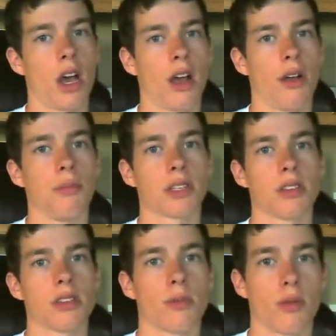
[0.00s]
I
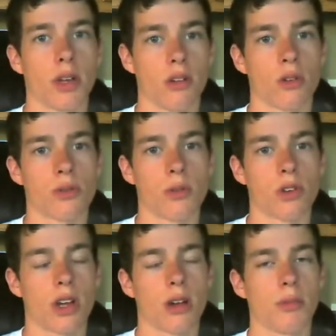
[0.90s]
picked these up at my local
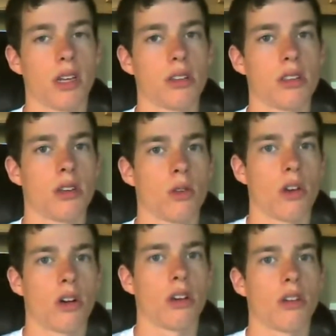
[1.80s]
smoke shop because they
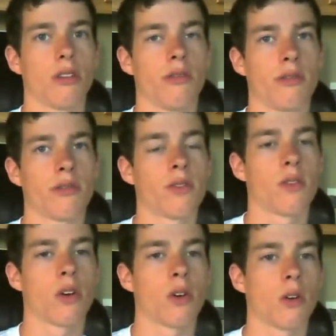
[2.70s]
were all out of
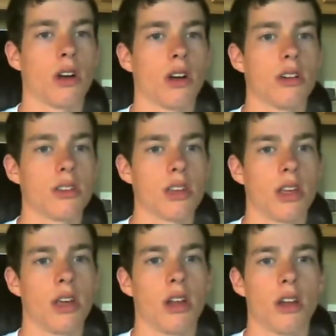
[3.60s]
Coco
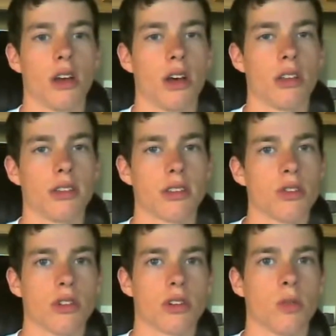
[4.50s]
Naras, and
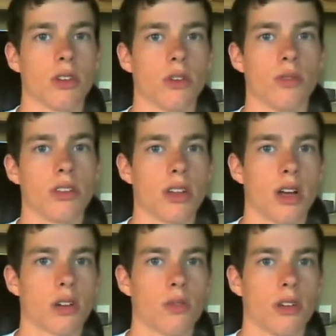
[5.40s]
this is just what they
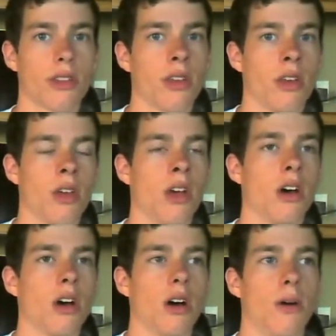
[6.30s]
restocked with.
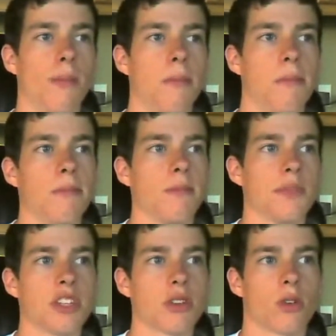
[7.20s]

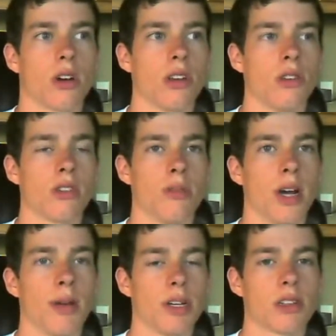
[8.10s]
The store I
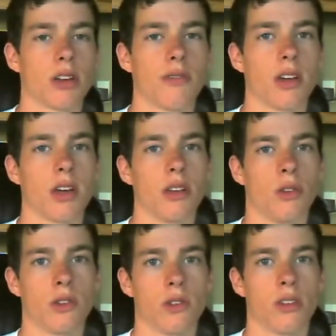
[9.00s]
usually buy my stuff
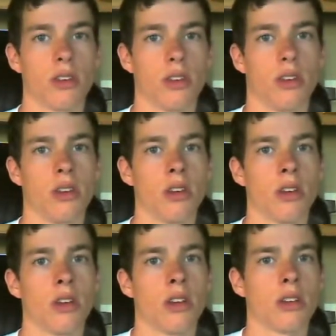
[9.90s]
at usually
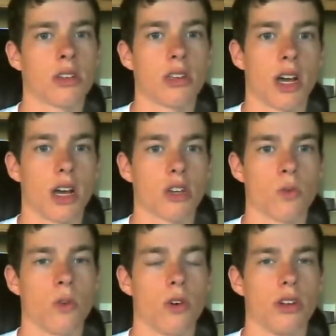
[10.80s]

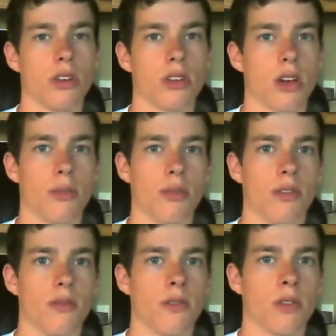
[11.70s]
stocks one type
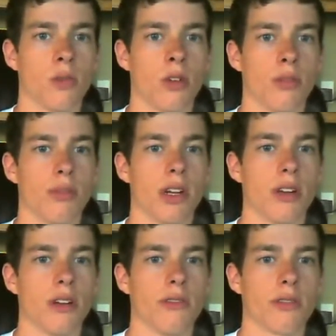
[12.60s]
of, or one
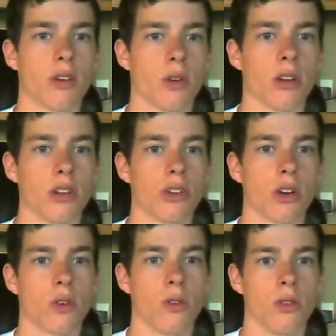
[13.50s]
brand of coconut
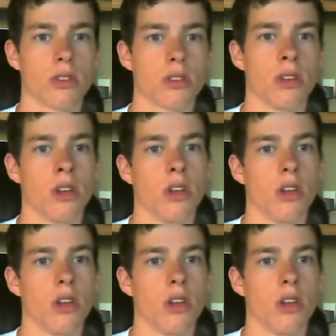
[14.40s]
charcoals